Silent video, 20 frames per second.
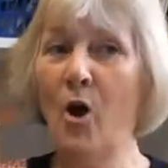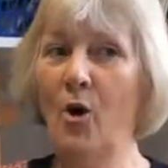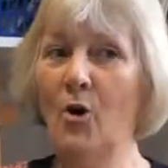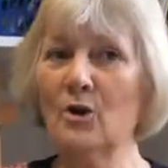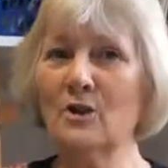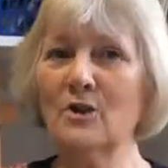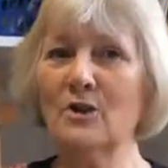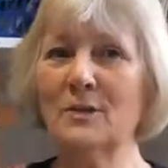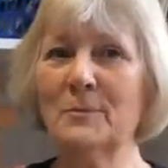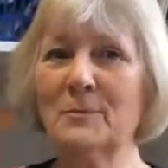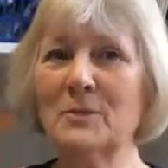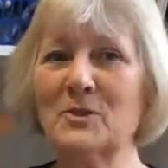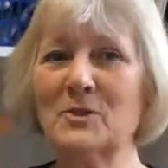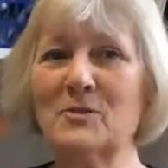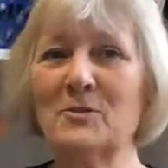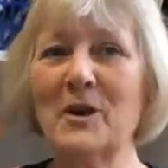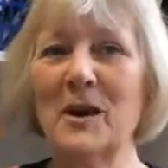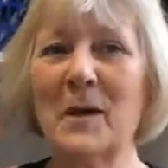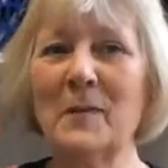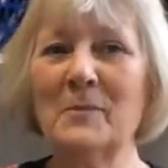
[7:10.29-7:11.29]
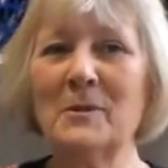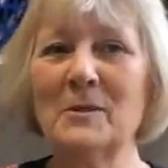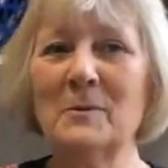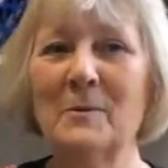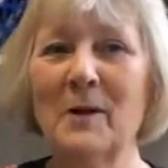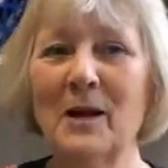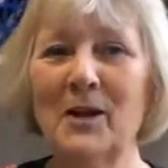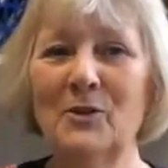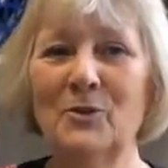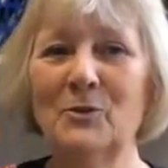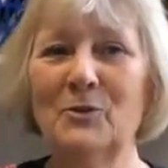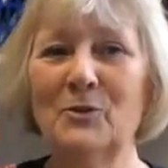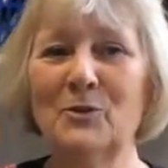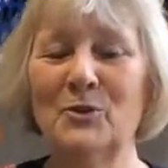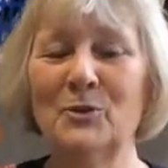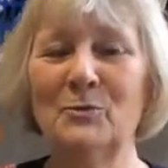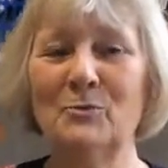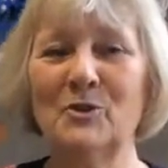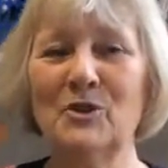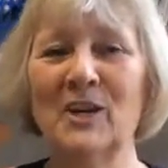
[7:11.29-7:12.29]
or subscribe to my
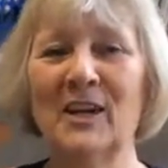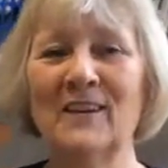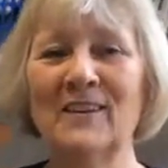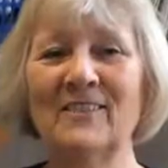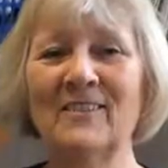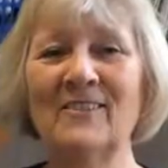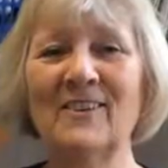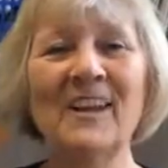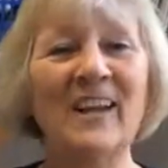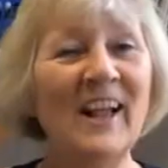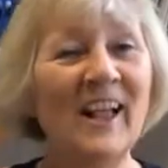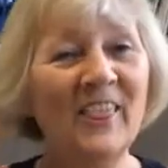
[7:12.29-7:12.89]
YouTube channel.